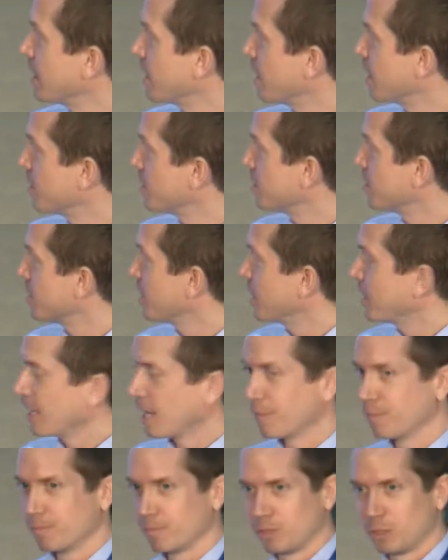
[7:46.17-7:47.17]
and
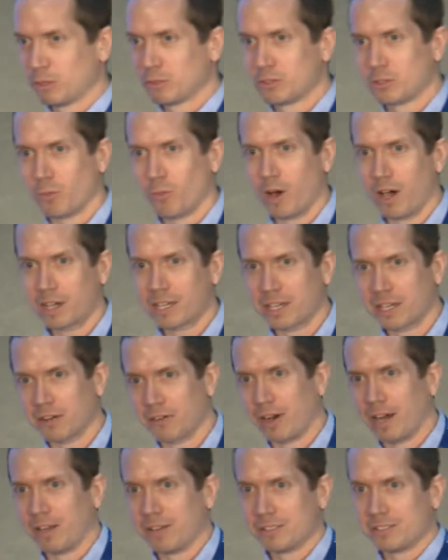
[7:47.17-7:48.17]
I'm used to walking
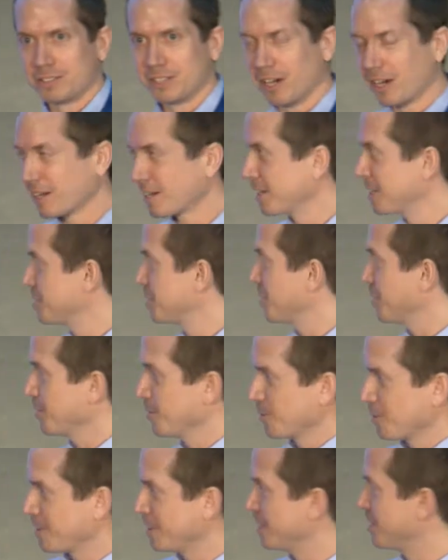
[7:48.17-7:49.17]
around and talking,
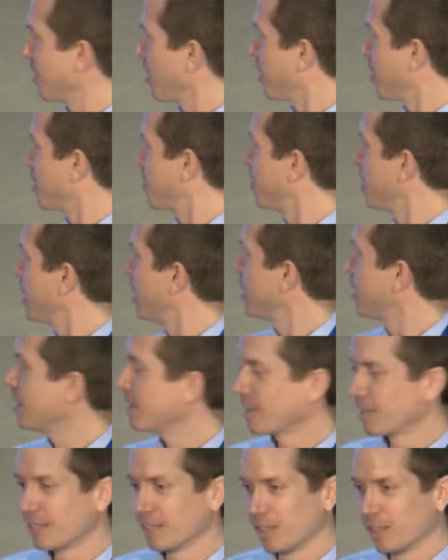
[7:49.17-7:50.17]
so it's hard to be
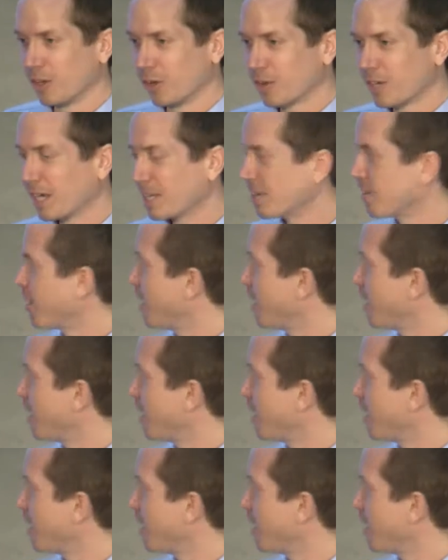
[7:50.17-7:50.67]
located